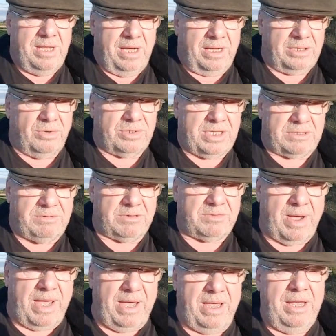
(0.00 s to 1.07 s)
And of course, this was
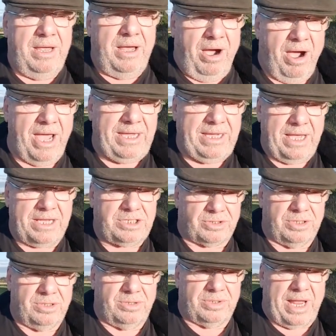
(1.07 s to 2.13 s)
where iGas
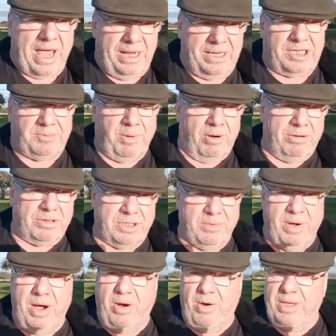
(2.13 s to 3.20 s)
drilled an exploratory
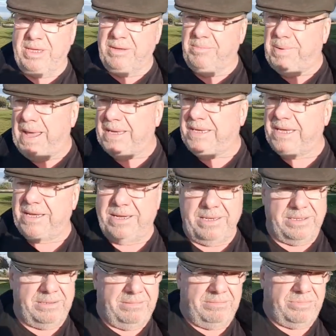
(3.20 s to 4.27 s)
well, I think back
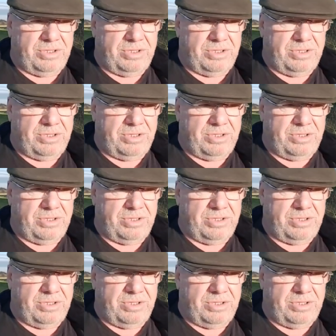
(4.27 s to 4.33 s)
in